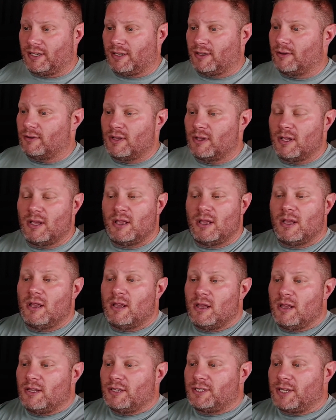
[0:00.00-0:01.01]
video.
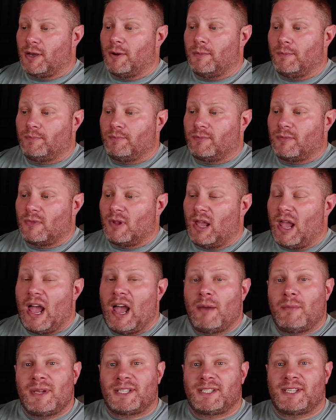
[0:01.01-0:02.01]
So
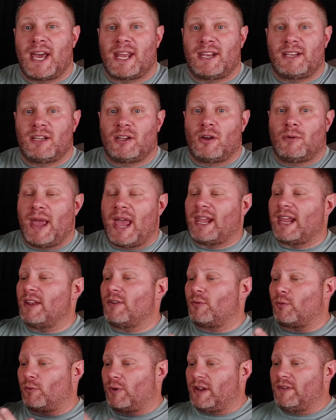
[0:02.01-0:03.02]
I'm excited to go back
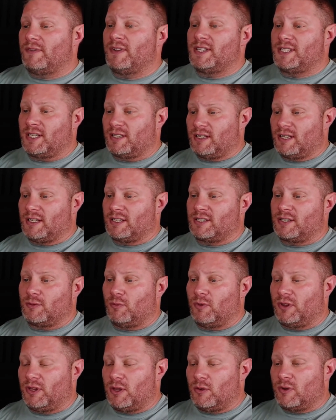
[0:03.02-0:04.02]
and revisit
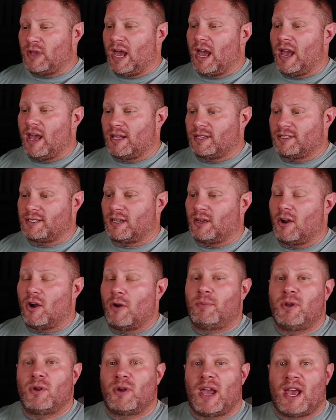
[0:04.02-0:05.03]
this with you guys. I
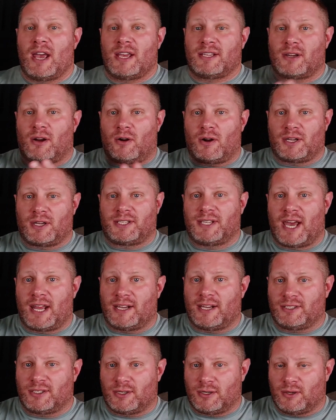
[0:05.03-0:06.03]
hope you guys are
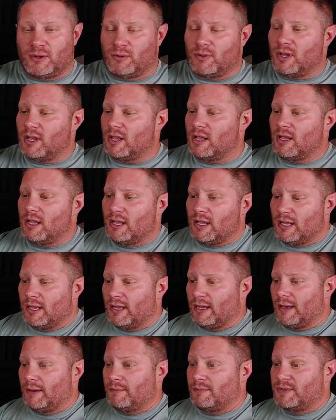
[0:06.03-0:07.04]
excited too.
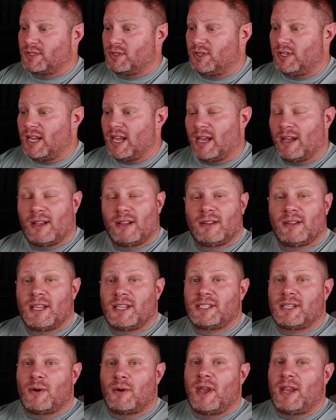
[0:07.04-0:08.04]
So yeah,
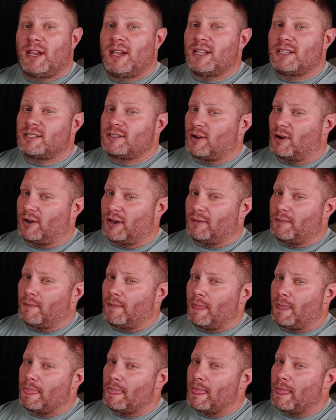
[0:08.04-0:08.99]
let's go ahead and get started.